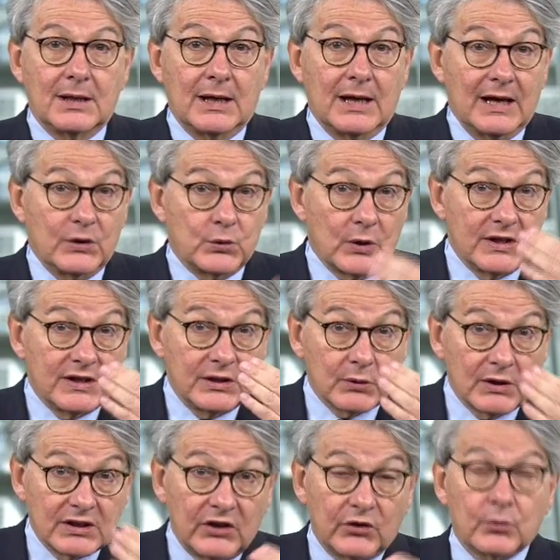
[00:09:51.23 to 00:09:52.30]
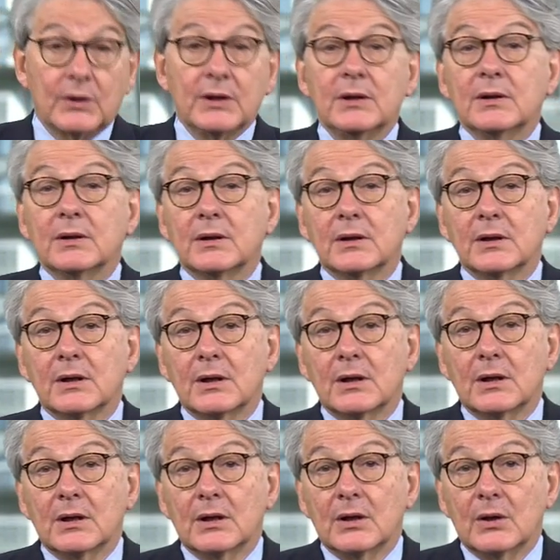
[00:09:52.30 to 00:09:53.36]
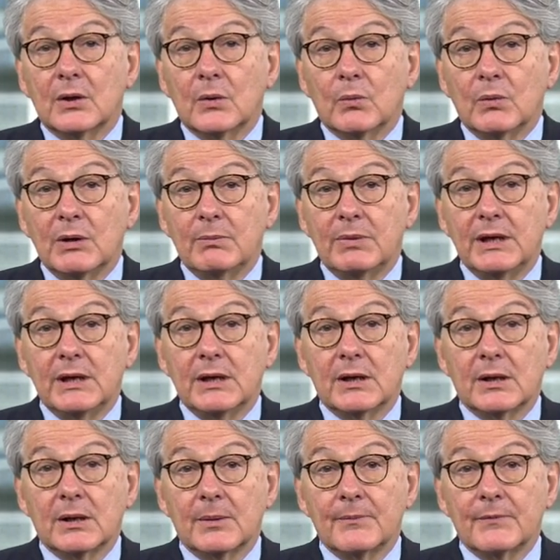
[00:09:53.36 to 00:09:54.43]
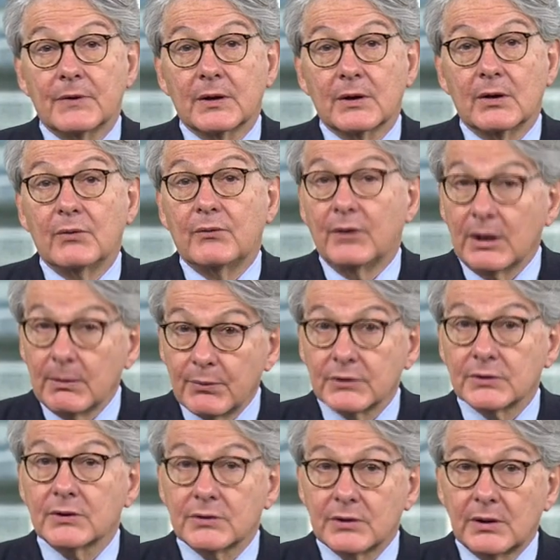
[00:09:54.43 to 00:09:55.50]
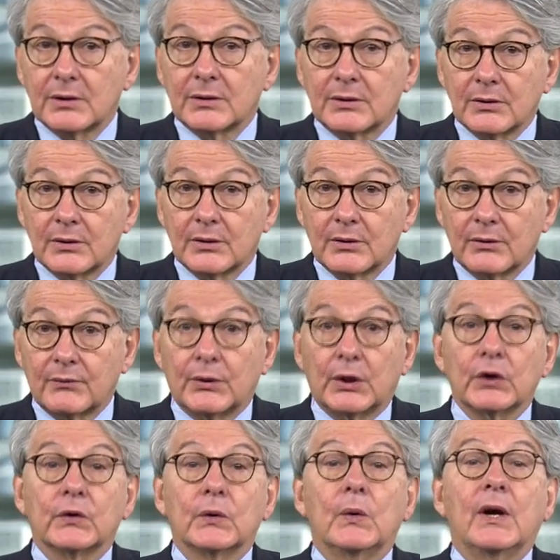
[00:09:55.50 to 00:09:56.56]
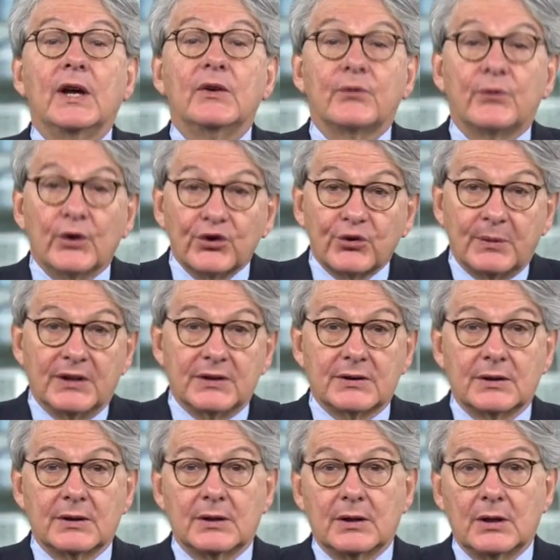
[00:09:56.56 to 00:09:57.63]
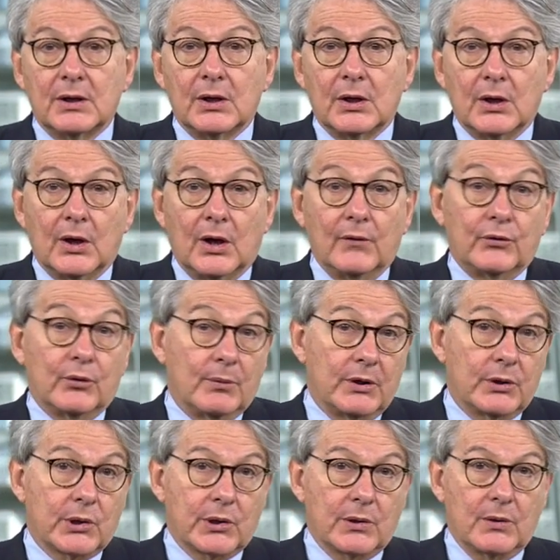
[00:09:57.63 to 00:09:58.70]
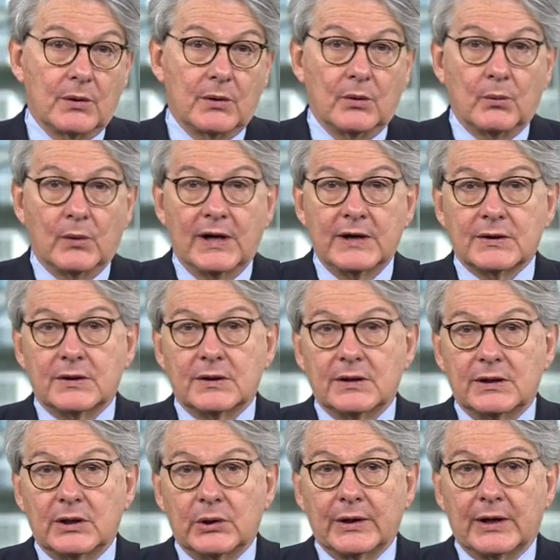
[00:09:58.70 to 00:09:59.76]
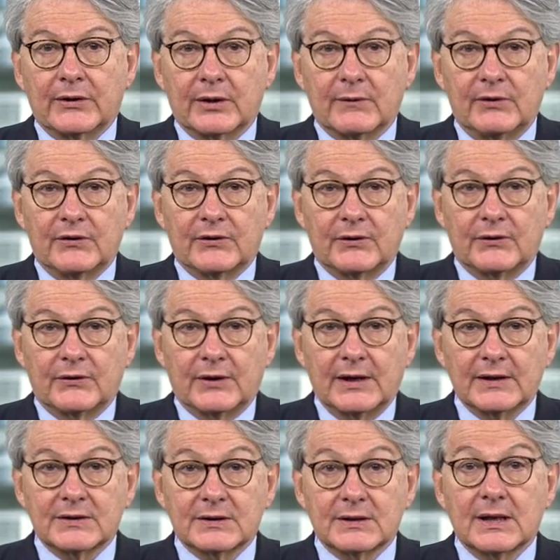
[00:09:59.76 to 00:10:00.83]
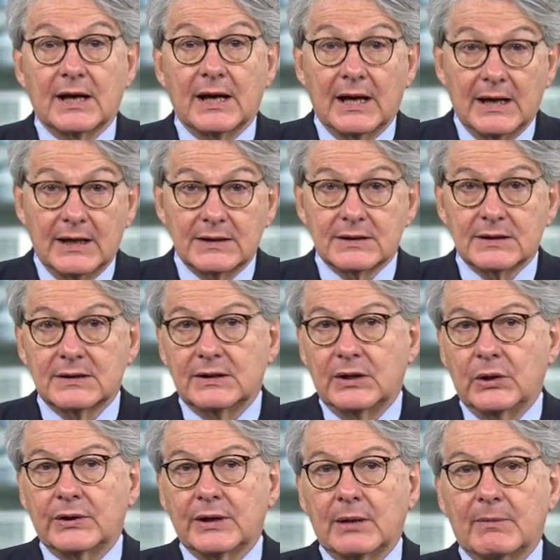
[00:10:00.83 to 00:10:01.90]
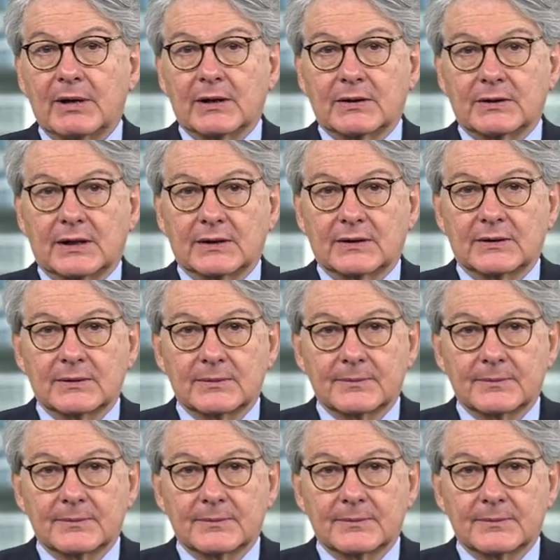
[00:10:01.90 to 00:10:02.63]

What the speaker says: And 2023 will be a very important year for the enforcement of the much-awaited Digital Services Act and Digital Market Act.